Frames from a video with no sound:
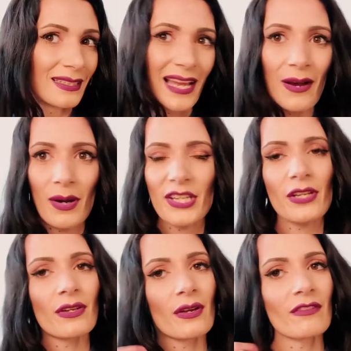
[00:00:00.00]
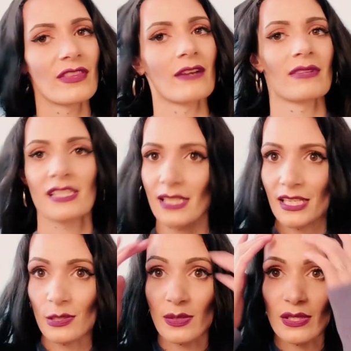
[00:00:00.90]
Now, I don't know if that
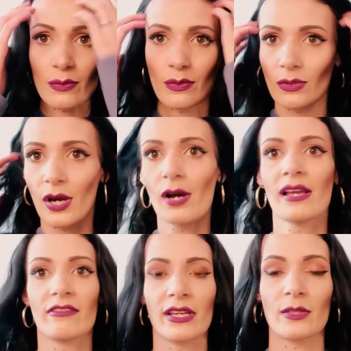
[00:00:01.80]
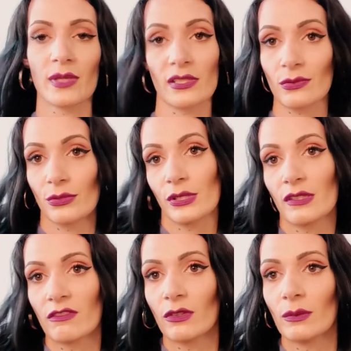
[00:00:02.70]
resonates with you or not, if you had to wear a school
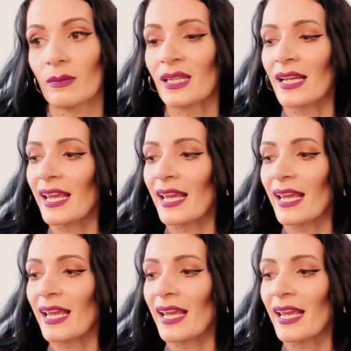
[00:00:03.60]
uniform.